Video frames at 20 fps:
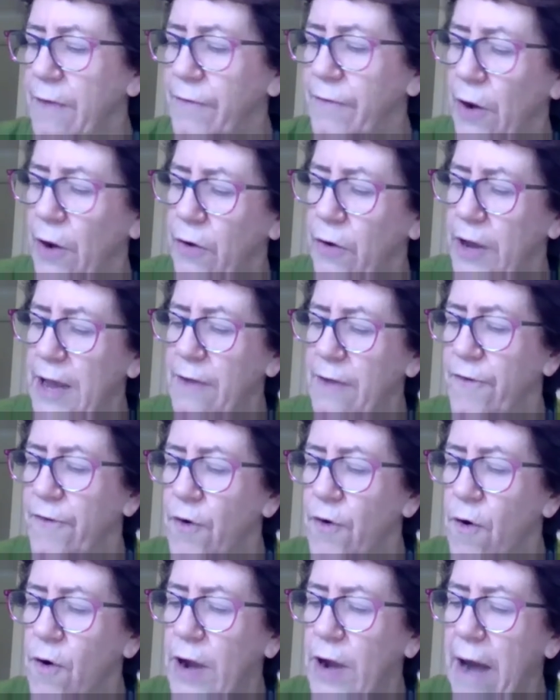you're looking
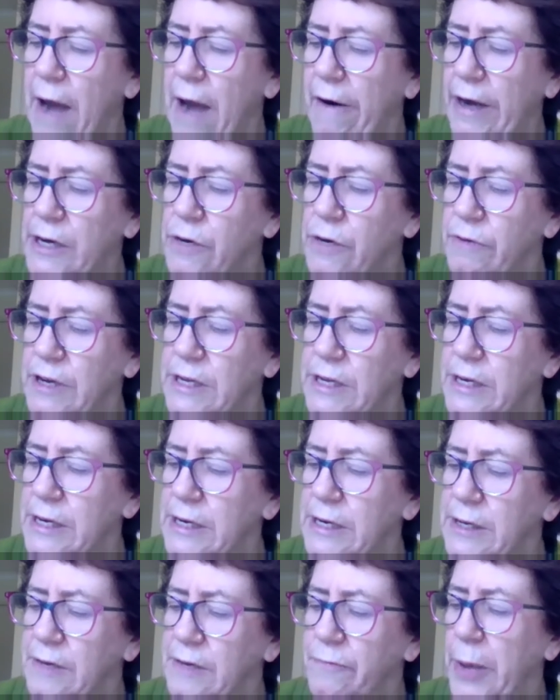for
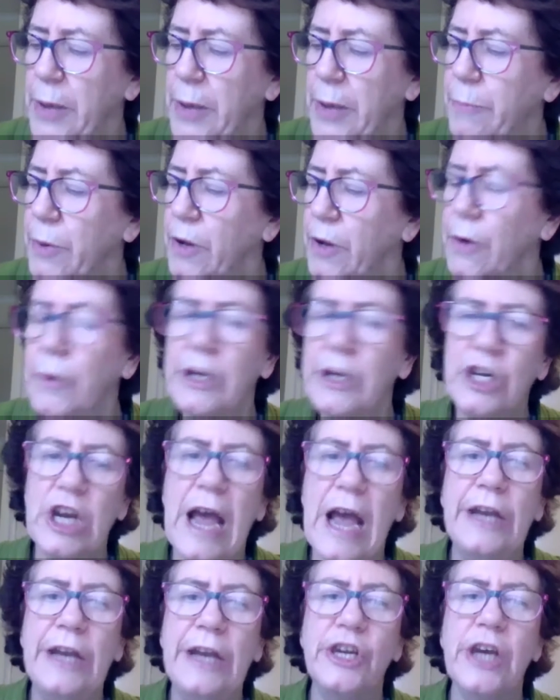characteristics of people who are
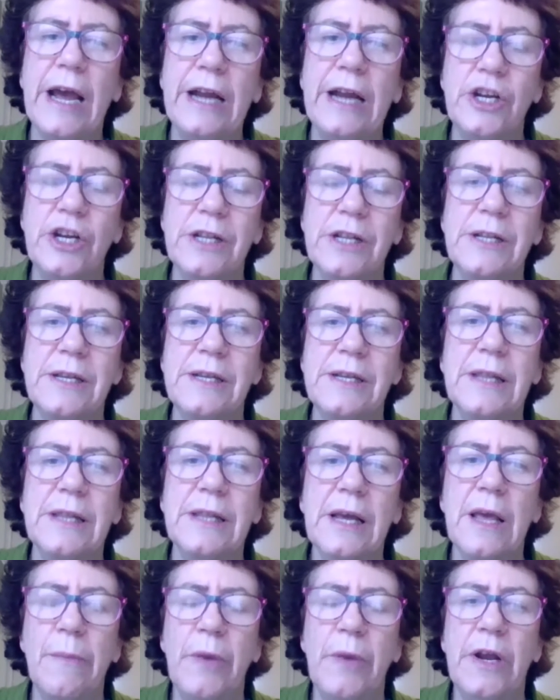change agents in the
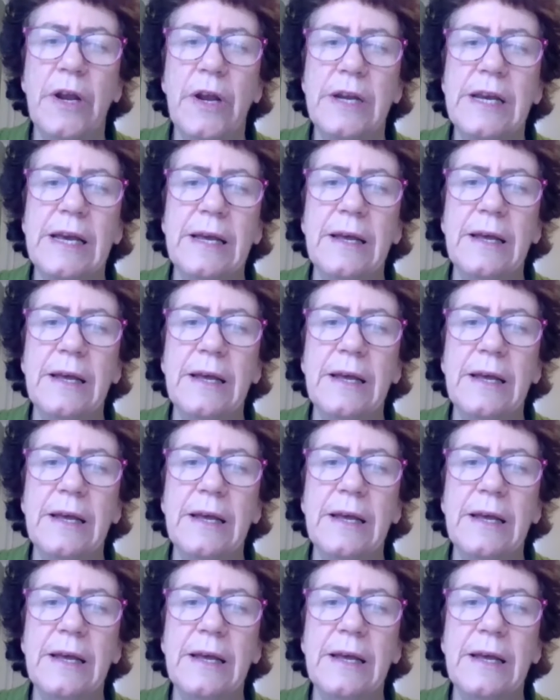community,